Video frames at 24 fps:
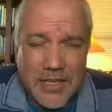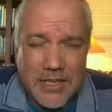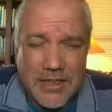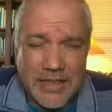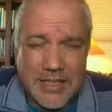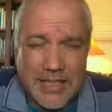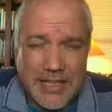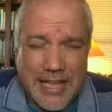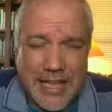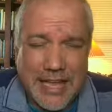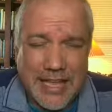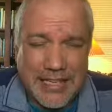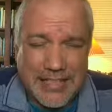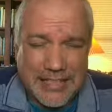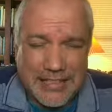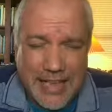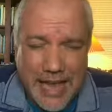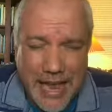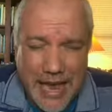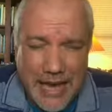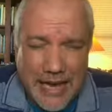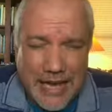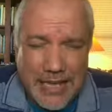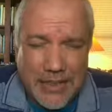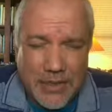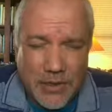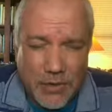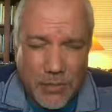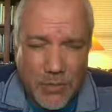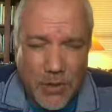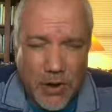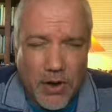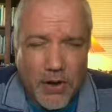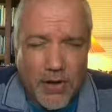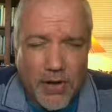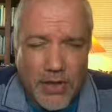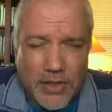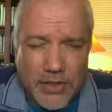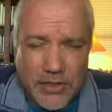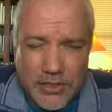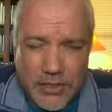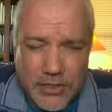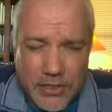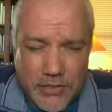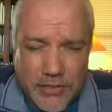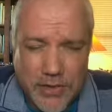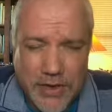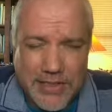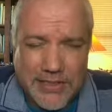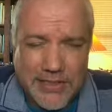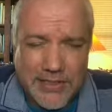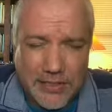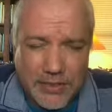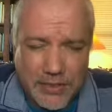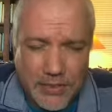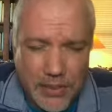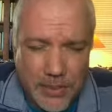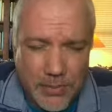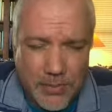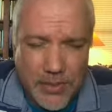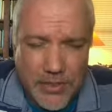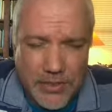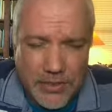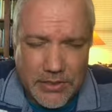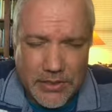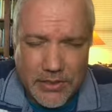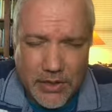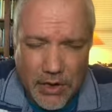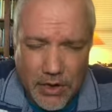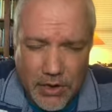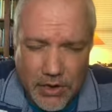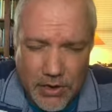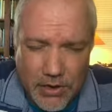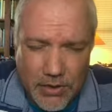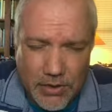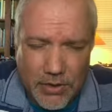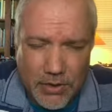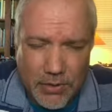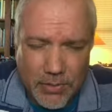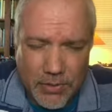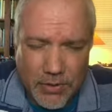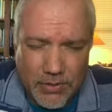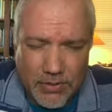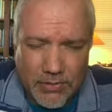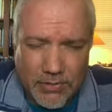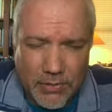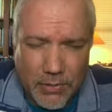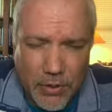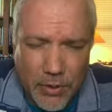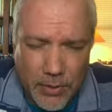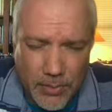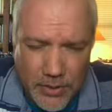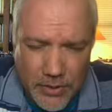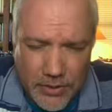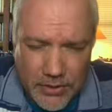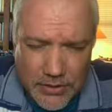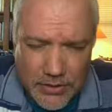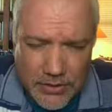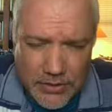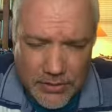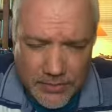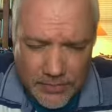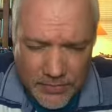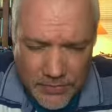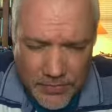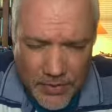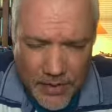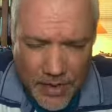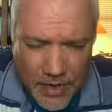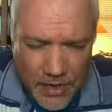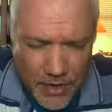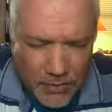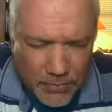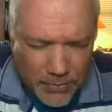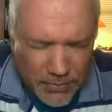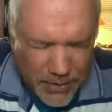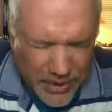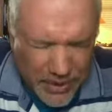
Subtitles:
the anxiety, the worry, the stress limits our performance. Help